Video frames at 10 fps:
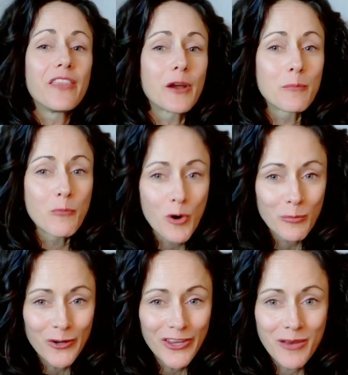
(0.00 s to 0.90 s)
There are more
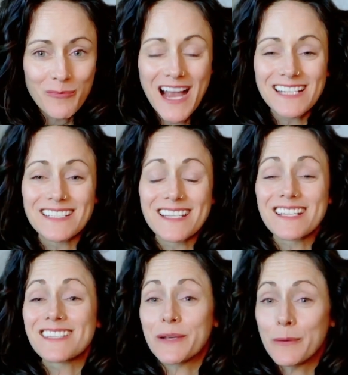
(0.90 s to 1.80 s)
breathing
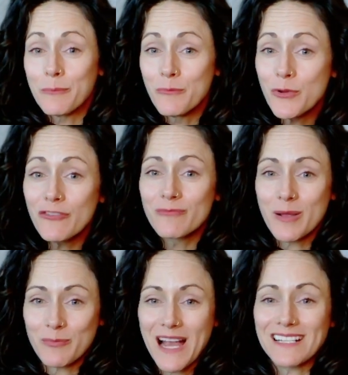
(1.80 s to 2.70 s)
practices, there are movement
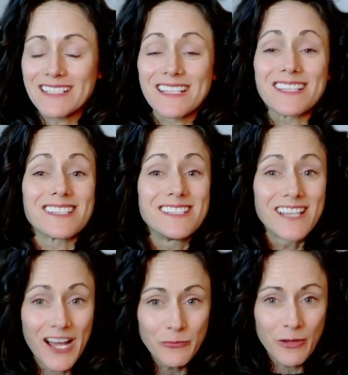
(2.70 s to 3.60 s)
practices
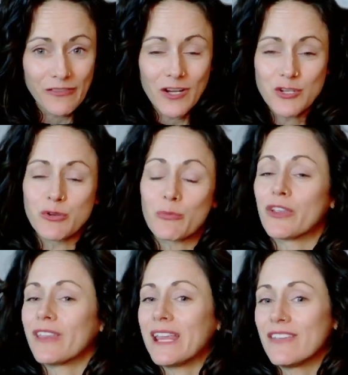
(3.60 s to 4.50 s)
done with functional
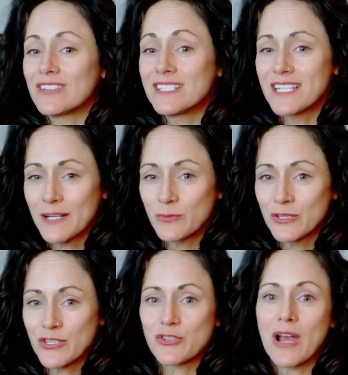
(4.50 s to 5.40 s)
breathing, even done with
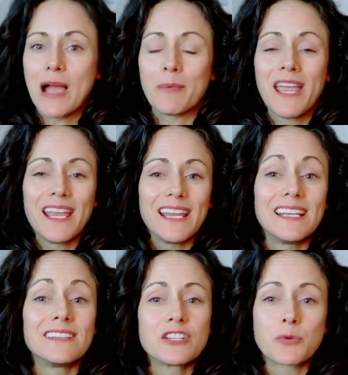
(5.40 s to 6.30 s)
the strap
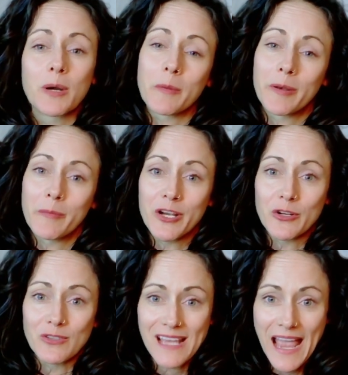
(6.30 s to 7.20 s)
in the 20-Minute
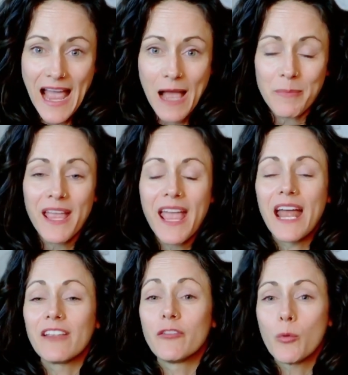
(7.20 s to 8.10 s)
Miracles app.
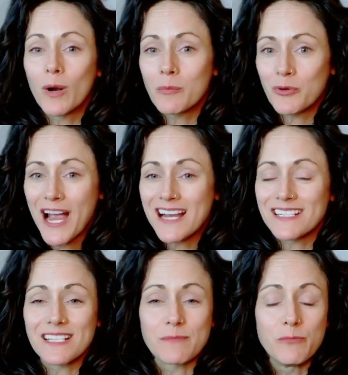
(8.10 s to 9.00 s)
And if you want to
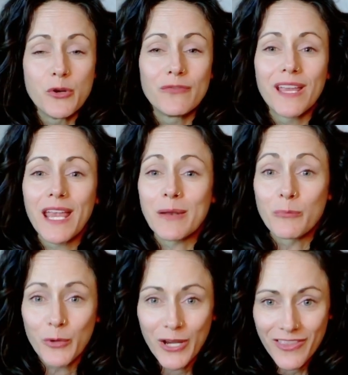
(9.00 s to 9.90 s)
practice moving and
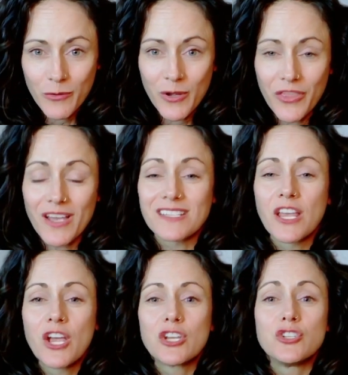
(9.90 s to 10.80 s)
breathing with us,
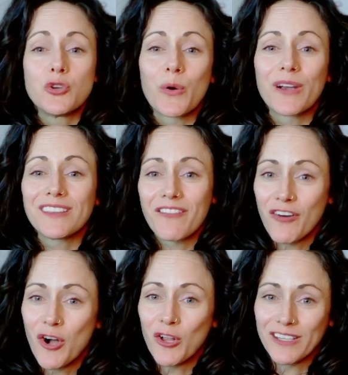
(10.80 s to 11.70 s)
join the
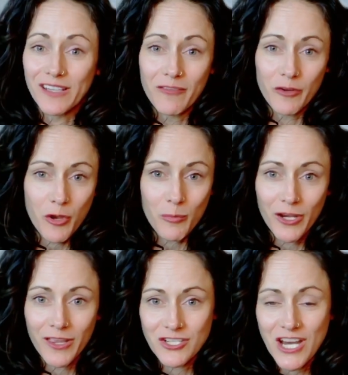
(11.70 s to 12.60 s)
Fall in Love with Your
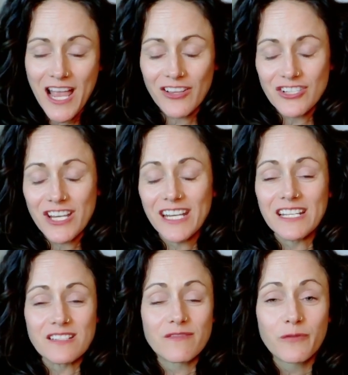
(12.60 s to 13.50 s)
Breathing Challenge. It
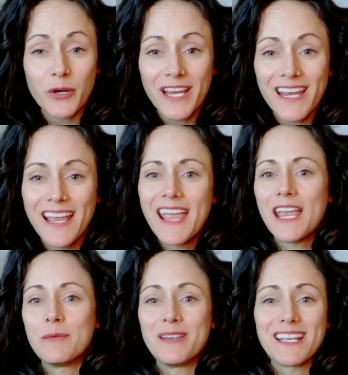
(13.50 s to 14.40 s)
is free,
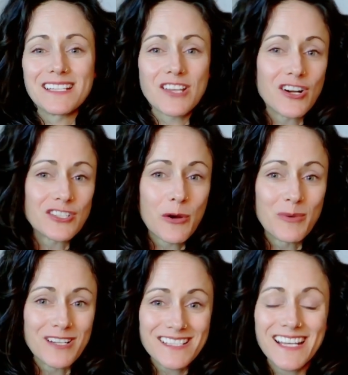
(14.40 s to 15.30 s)
it begins
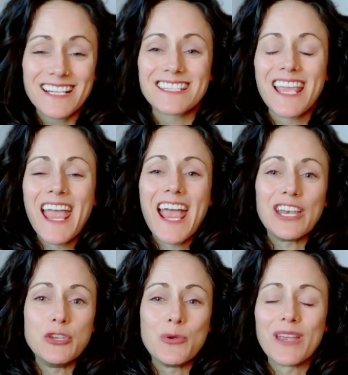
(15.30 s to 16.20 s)
October 6th,
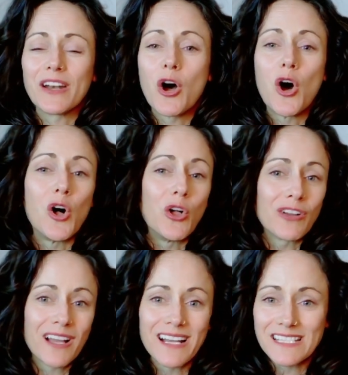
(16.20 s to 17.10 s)
and you get all
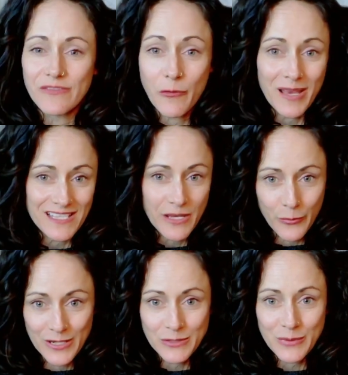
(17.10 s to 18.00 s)
kinds of amazing
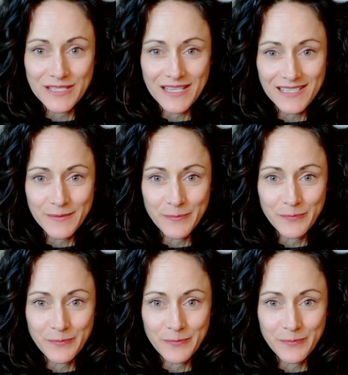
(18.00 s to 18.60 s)
resources.